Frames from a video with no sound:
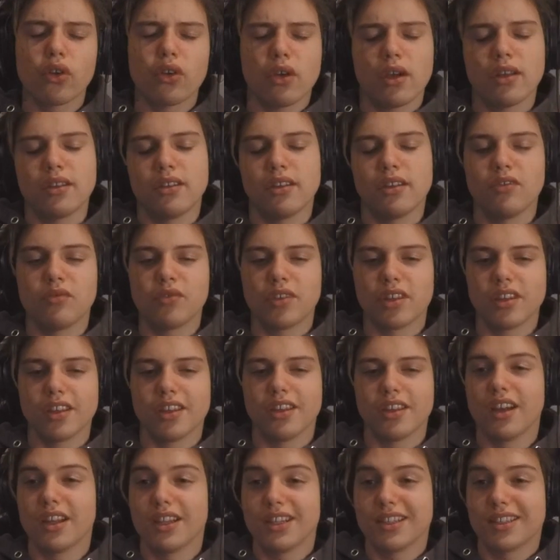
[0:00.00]
I didn't really
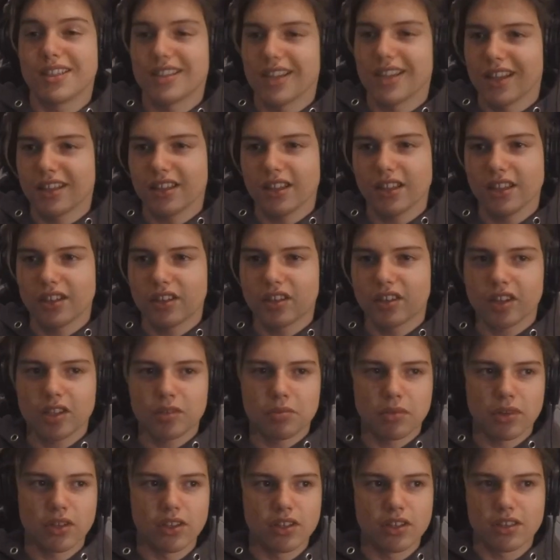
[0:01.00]
understand the lyrics
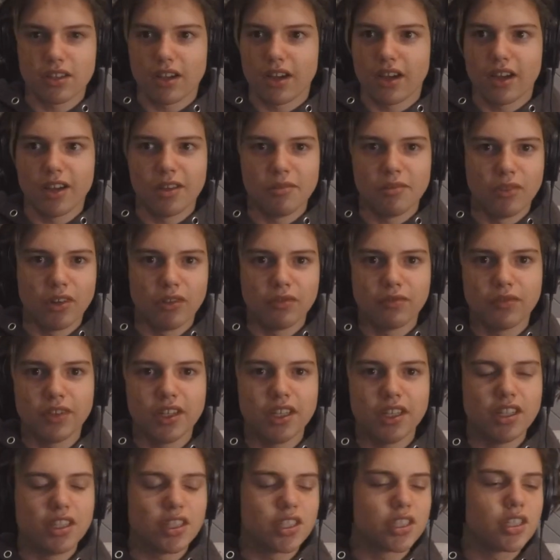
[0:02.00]
because I am not
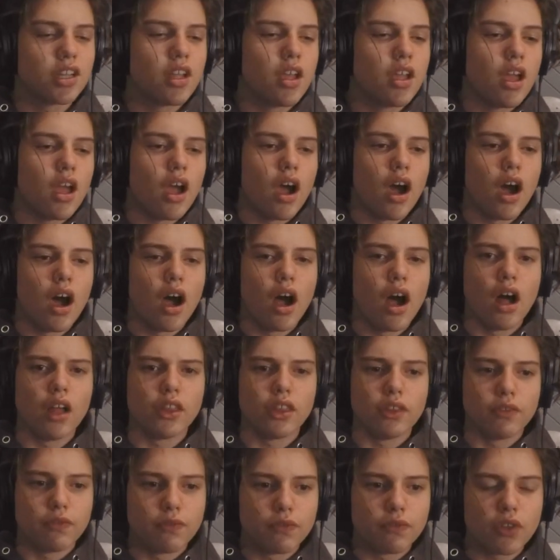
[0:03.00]
Finnish.
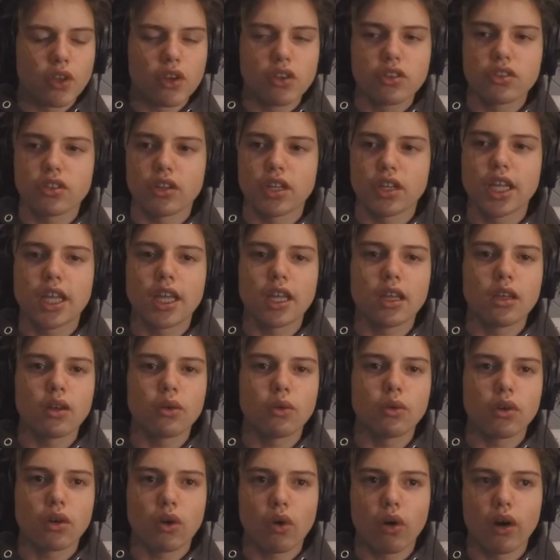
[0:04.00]
The flows on here
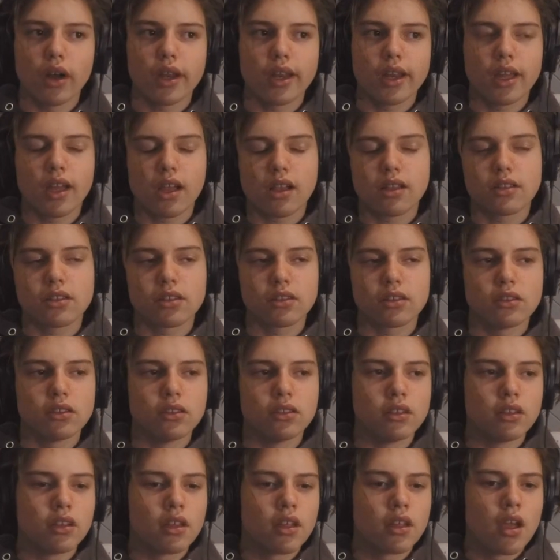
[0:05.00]
were quite
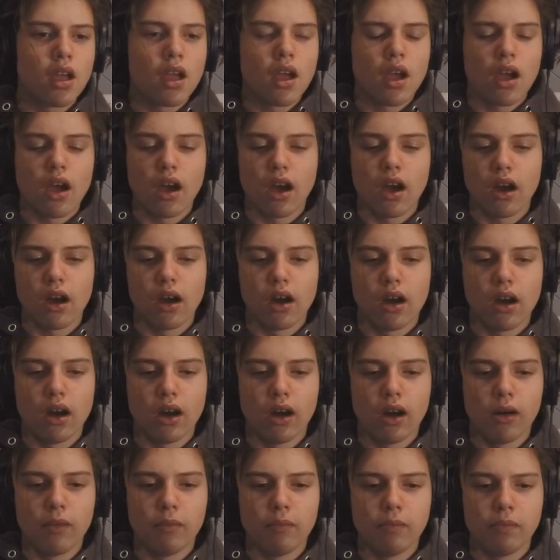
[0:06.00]
excellent,
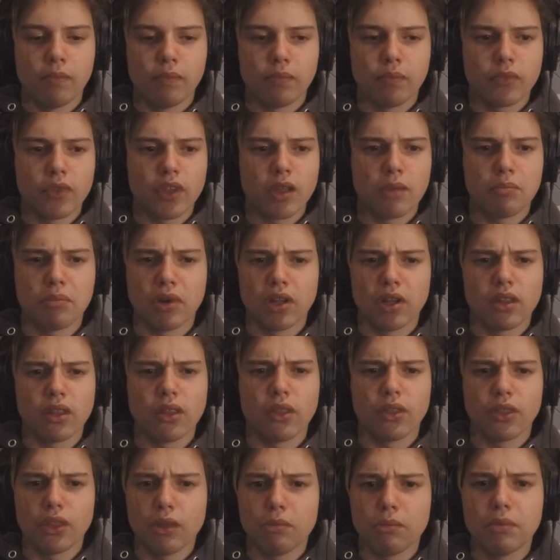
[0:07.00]
but
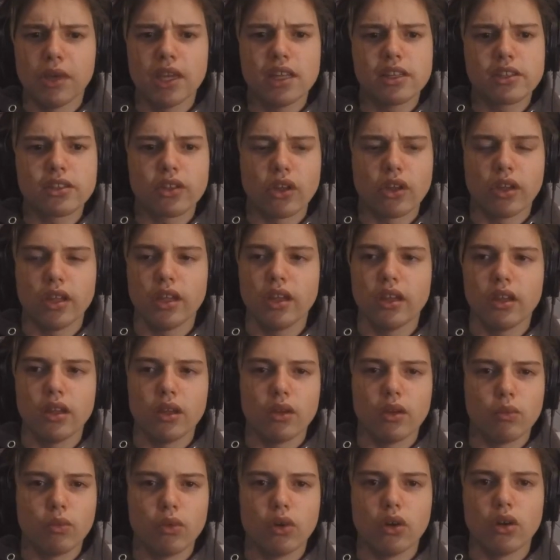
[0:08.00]
the beats on here
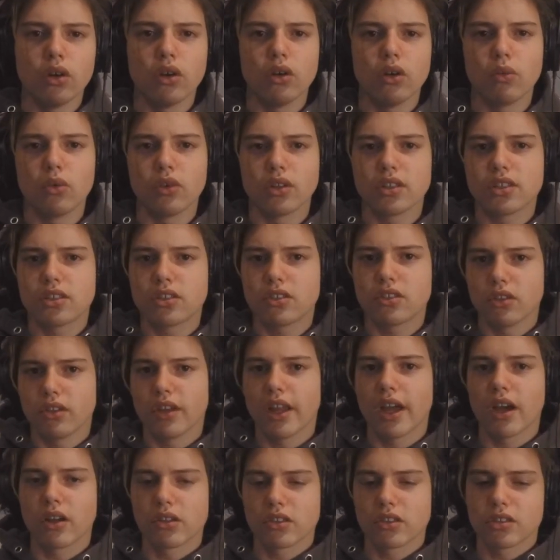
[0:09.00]
were what stood
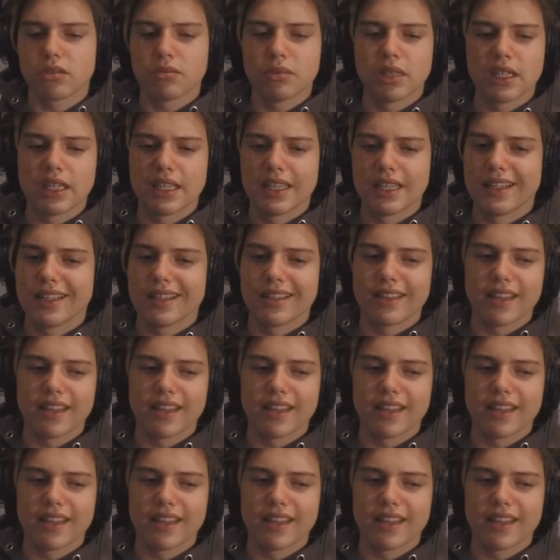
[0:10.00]
out to me.